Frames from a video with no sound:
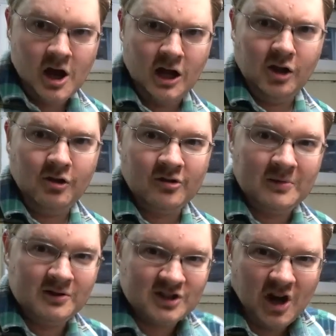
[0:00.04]
Hello, this is
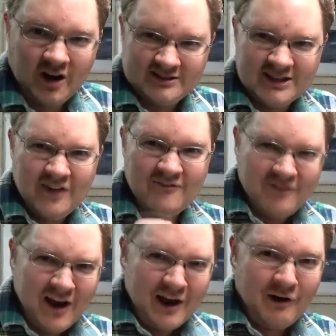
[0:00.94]
Blue Star,
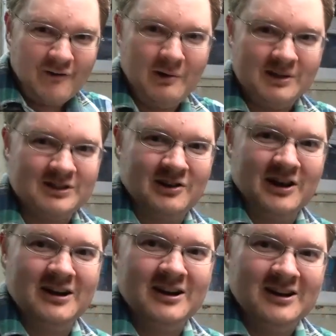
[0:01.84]
Defender of Equestria,